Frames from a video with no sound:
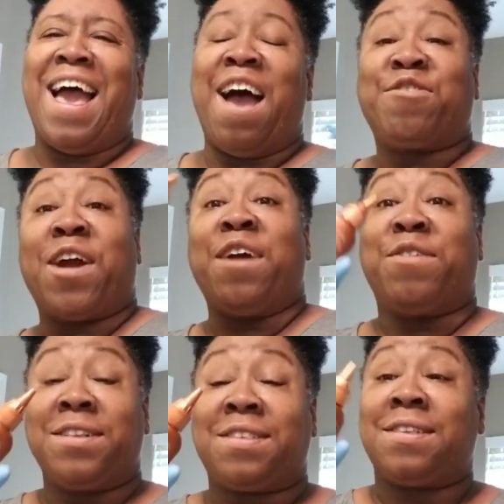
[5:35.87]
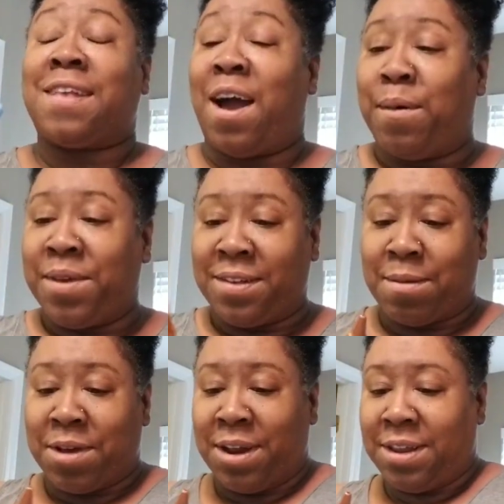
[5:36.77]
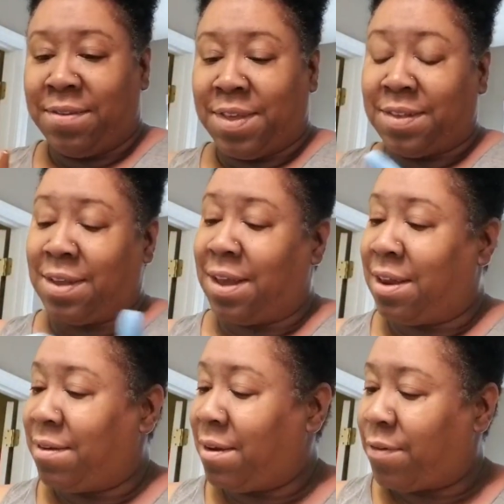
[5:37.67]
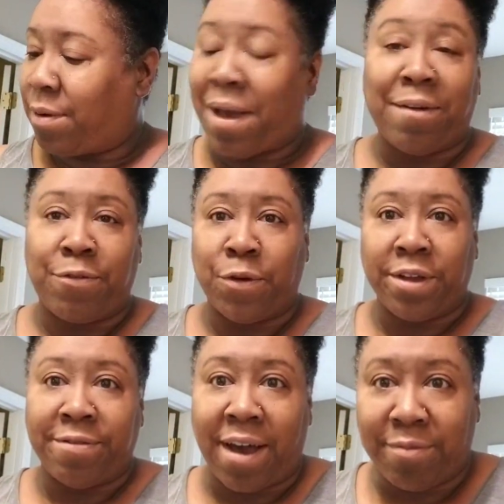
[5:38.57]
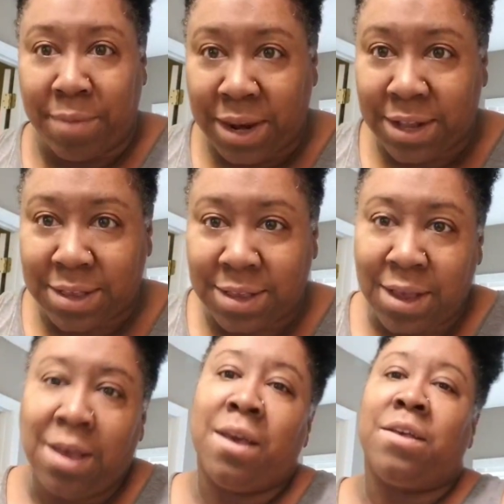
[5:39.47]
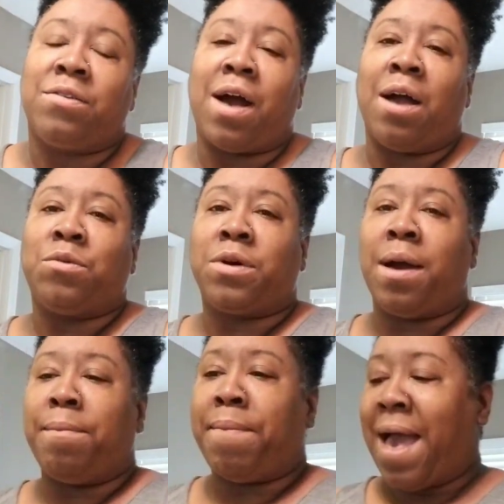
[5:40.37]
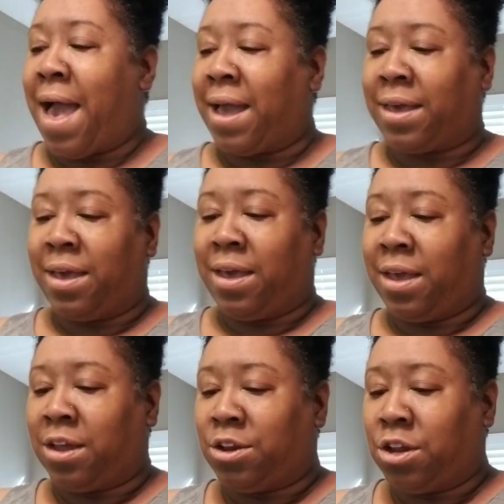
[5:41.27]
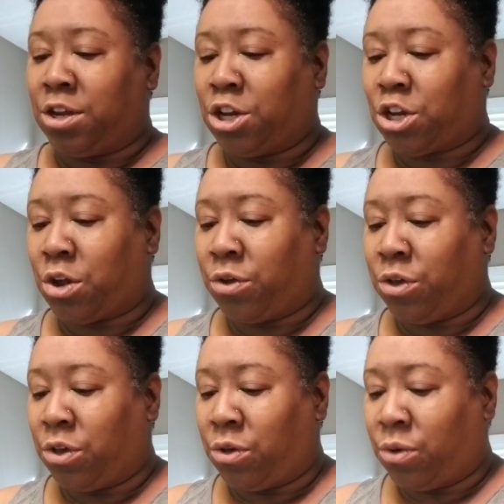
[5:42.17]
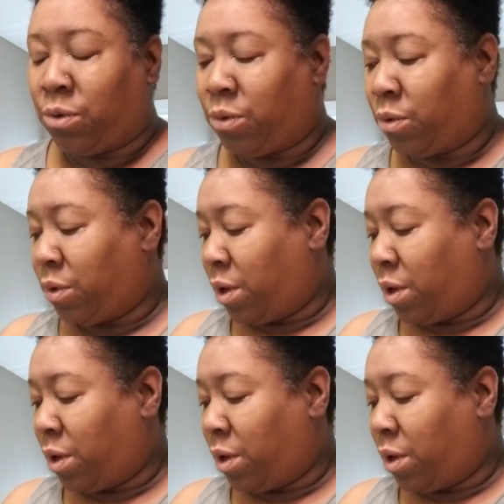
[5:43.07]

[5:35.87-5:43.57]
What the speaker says: after I rinse this out, because I'm gonna leave this in for about 45 minutes. So I will come back and show you